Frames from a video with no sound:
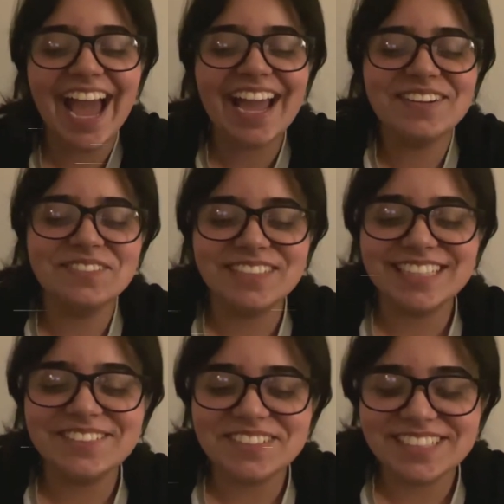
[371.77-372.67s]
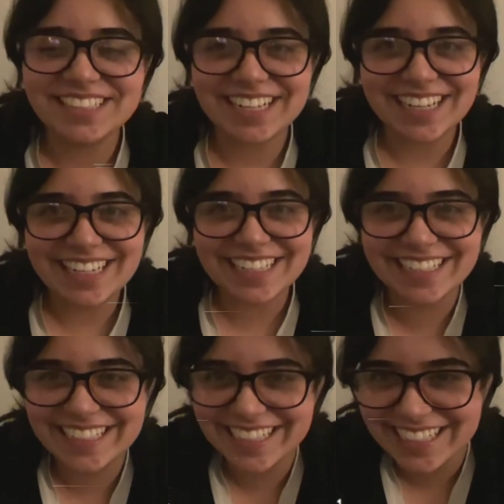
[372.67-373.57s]
And believe it or not,
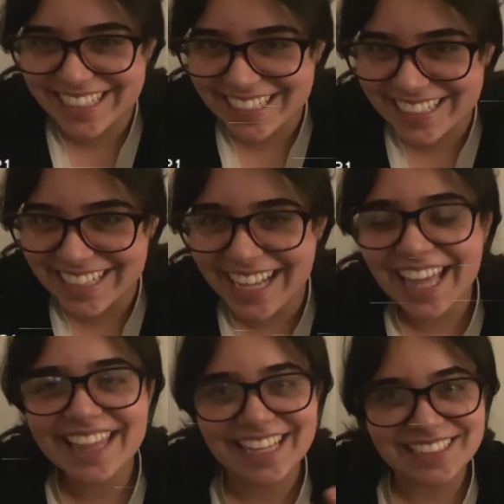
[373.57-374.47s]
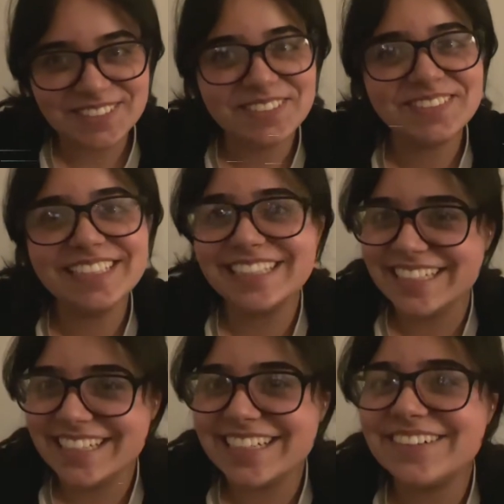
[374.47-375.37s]
that's what we
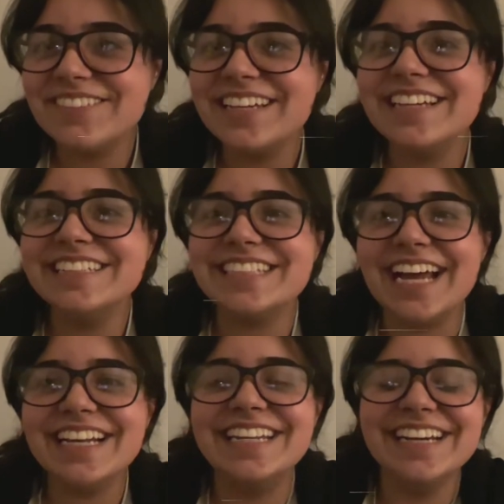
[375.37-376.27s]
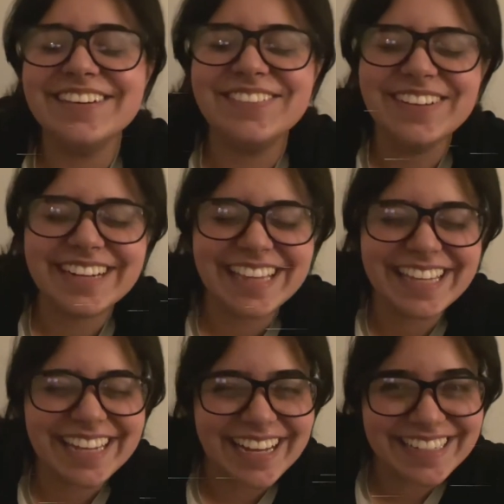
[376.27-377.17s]
did. We signed up for
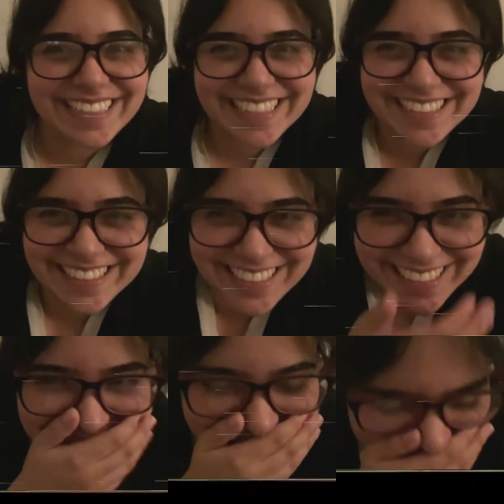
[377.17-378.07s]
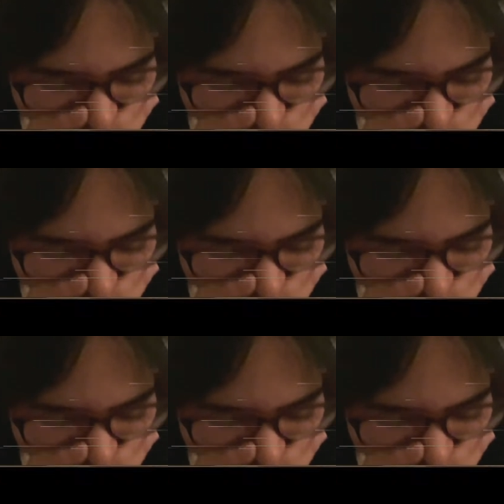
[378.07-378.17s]
the auditions.